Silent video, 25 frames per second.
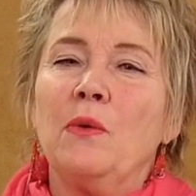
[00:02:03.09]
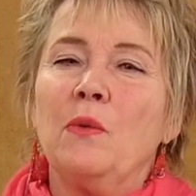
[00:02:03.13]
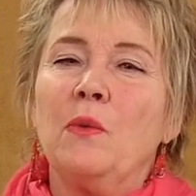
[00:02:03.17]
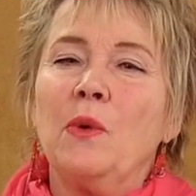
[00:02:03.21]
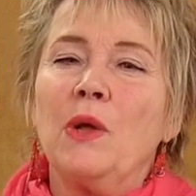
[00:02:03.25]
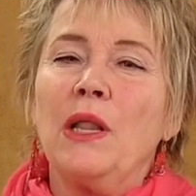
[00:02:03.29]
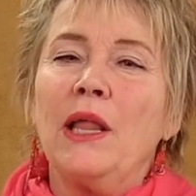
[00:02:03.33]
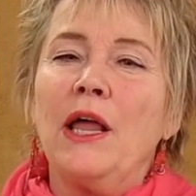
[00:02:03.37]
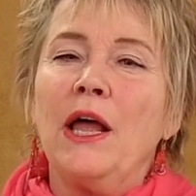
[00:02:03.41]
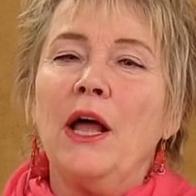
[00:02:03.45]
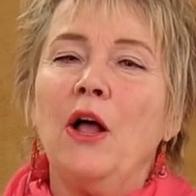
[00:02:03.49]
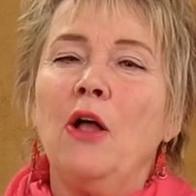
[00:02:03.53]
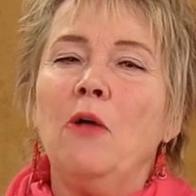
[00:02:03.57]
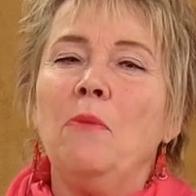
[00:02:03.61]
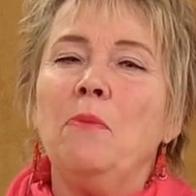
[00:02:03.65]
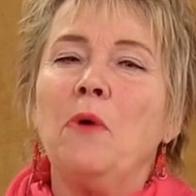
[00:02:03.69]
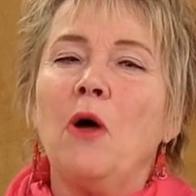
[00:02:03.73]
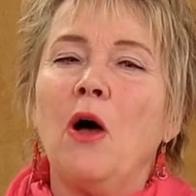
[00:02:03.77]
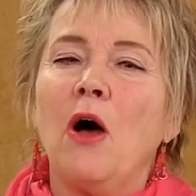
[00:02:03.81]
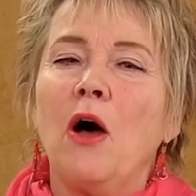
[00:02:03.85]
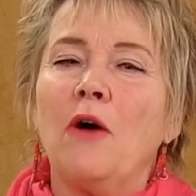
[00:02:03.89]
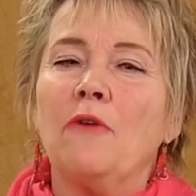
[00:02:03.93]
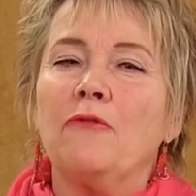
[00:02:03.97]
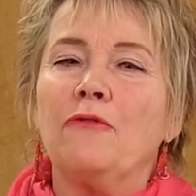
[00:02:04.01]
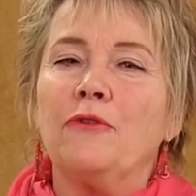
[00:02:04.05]
will help
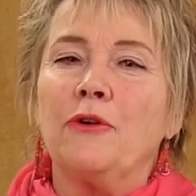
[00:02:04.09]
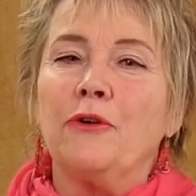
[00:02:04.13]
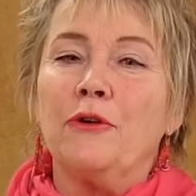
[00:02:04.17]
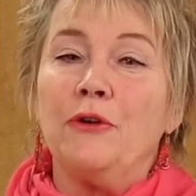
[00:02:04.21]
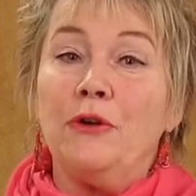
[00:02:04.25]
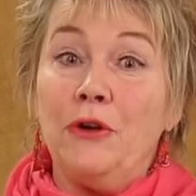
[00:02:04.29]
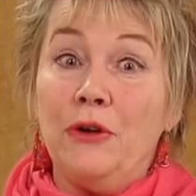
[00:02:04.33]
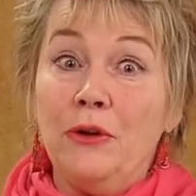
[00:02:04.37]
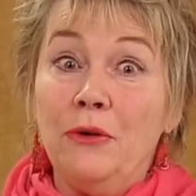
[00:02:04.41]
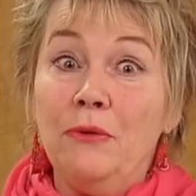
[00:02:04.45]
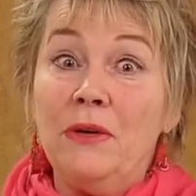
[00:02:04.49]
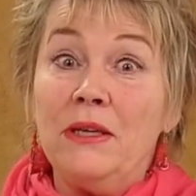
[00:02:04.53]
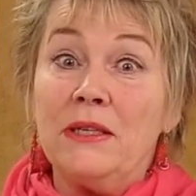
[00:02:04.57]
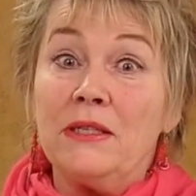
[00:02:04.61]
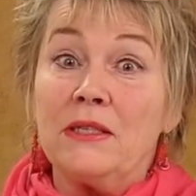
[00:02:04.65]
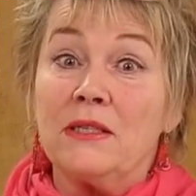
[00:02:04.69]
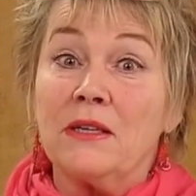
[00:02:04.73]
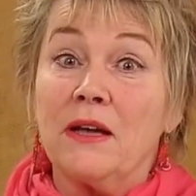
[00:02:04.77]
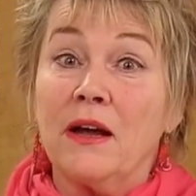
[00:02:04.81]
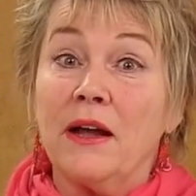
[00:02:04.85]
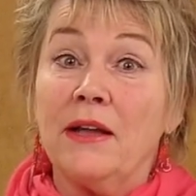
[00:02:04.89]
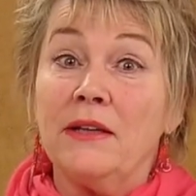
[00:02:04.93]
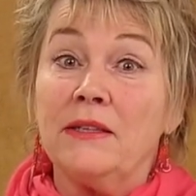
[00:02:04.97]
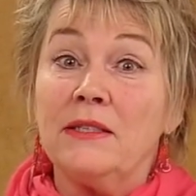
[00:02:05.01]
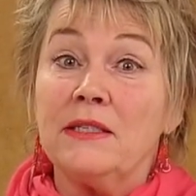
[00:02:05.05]
offer new
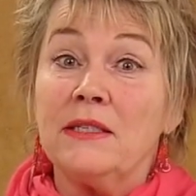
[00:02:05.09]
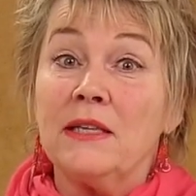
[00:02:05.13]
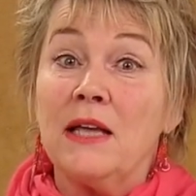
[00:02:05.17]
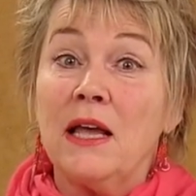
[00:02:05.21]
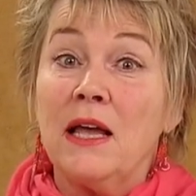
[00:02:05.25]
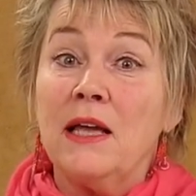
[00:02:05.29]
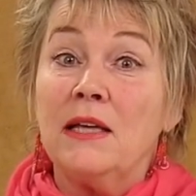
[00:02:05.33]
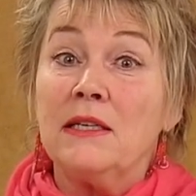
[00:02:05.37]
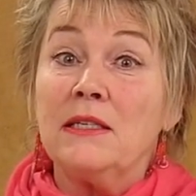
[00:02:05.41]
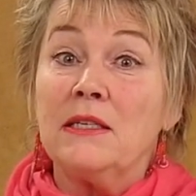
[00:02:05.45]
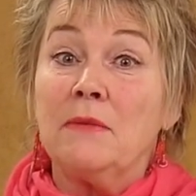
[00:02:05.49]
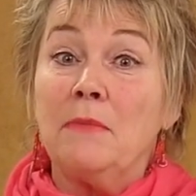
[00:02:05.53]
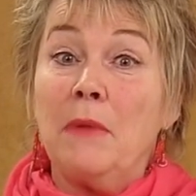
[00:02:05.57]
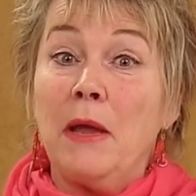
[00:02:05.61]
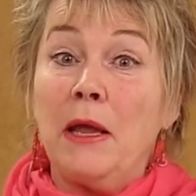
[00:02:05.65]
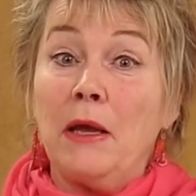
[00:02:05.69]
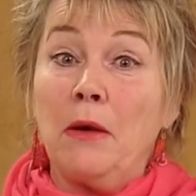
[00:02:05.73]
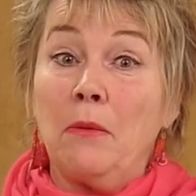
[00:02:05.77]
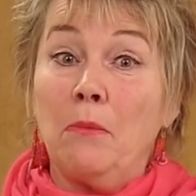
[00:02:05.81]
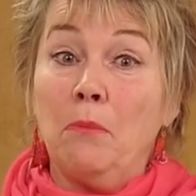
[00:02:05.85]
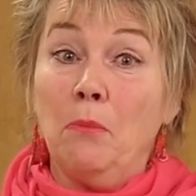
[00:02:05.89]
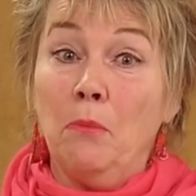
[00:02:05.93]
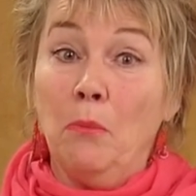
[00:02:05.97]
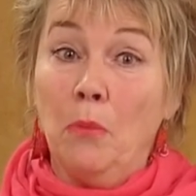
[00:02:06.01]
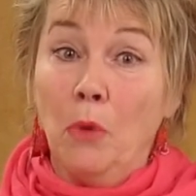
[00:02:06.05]
insights to make
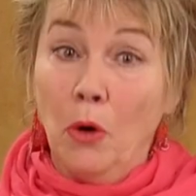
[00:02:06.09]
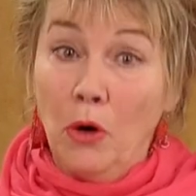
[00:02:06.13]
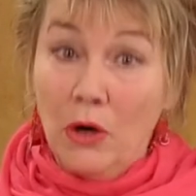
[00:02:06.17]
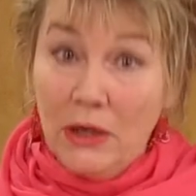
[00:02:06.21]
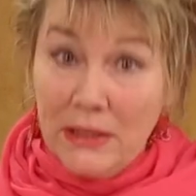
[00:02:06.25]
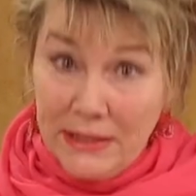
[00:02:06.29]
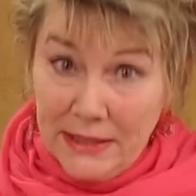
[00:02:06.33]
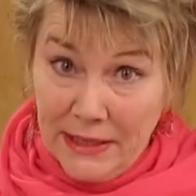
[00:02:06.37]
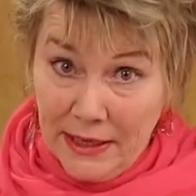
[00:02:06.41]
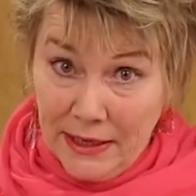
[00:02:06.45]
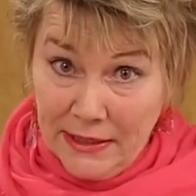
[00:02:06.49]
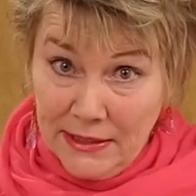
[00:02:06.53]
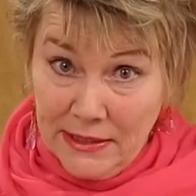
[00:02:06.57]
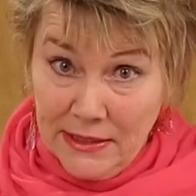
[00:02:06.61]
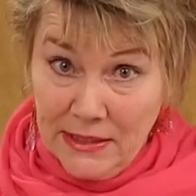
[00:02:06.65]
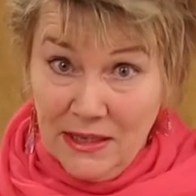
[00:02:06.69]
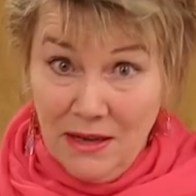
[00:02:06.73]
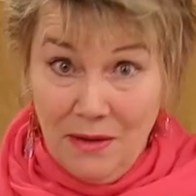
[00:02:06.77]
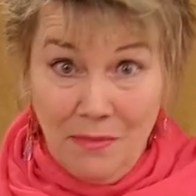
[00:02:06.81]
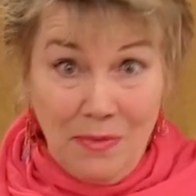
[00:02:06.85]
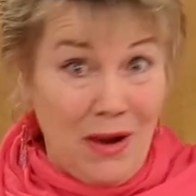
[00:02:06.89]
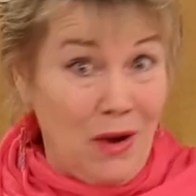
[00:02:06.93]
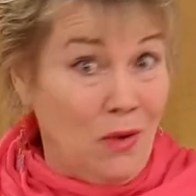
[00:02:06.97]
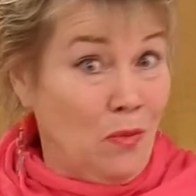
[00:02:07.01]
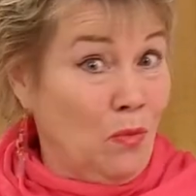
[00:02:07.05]
more sense
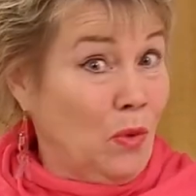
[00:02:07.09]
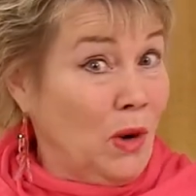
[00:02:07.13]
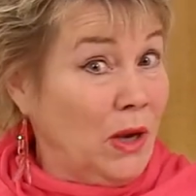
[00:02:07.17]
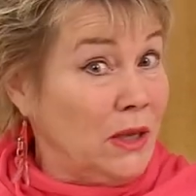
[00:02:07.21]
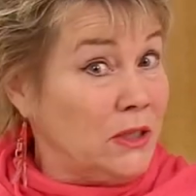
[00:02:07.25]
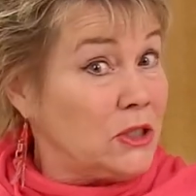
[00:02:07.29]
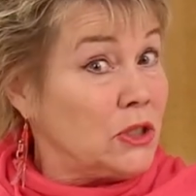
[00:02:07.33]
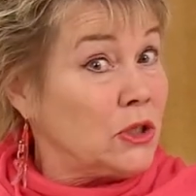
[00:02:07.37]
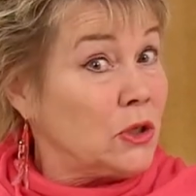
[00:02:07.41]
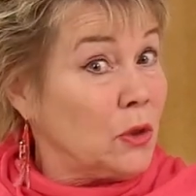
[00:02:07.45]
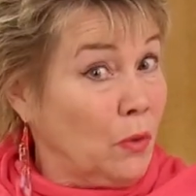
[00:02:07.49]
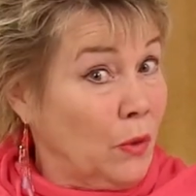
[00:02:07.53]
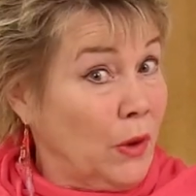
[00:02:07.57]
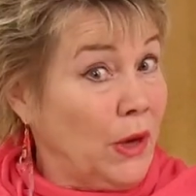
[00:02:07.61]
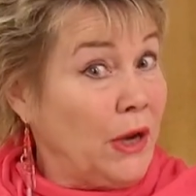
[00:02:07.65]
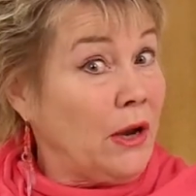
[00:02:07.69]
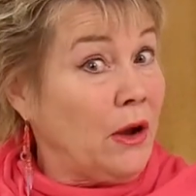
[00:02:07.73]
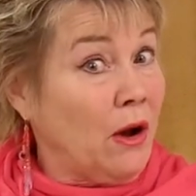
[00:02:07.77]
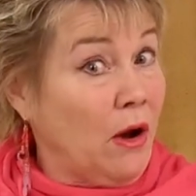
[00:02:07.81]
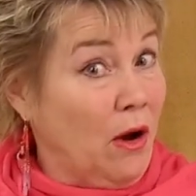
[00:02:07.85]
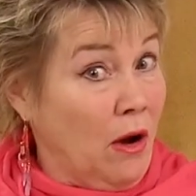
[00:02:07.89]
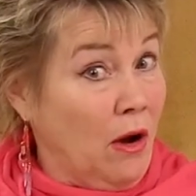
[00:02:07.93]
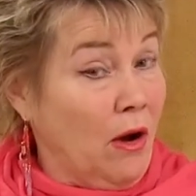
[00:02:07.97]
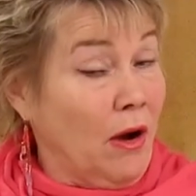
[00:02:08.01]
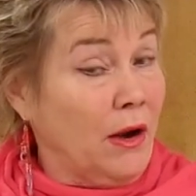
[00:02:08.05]
about what's going
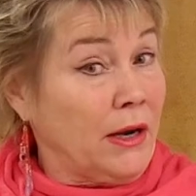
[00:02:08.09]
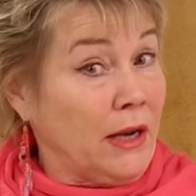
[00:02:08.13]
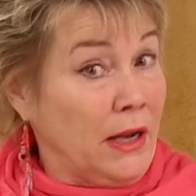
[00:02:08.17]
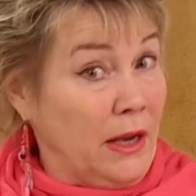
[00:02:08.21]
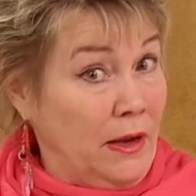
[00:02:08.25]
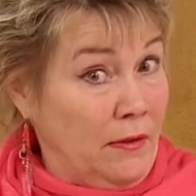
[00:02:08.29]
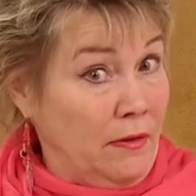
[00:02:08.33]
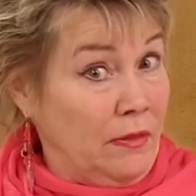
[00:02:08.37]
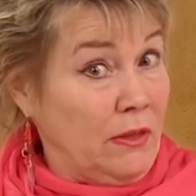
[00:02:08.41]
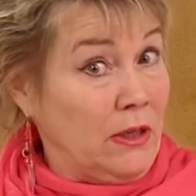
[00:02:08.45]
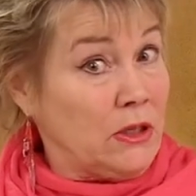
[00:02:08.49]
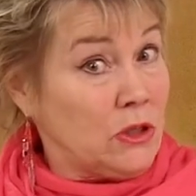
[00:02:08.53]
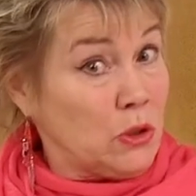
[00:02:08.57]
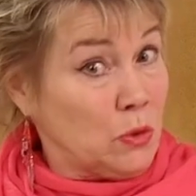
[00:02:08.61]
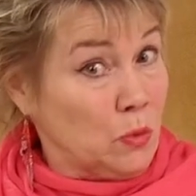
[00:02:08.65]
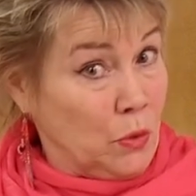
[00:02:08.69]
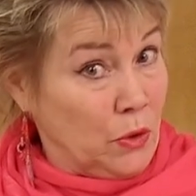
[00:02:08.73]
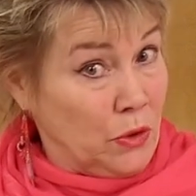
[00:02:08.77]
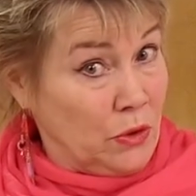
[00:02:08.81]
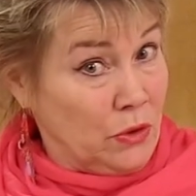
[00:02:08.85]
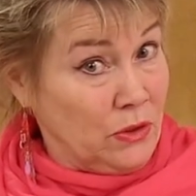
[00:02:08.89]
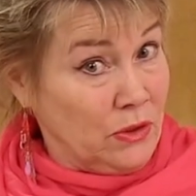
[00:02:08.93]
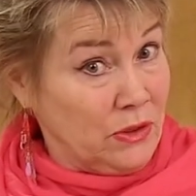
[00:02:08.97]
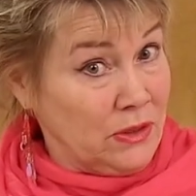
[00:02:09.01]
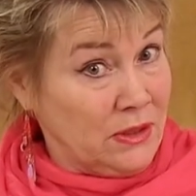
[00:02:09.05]
on in this
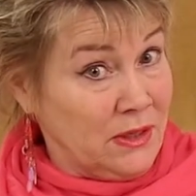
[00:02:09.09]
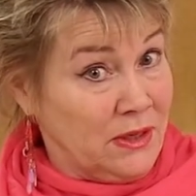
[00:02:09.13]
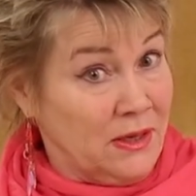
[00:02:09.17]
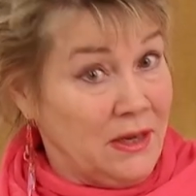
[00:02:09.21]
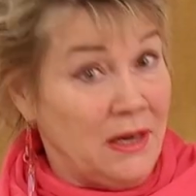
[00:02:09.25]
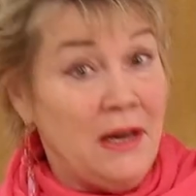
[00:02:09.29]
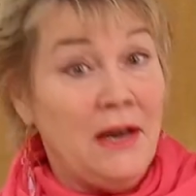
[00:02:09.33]
world.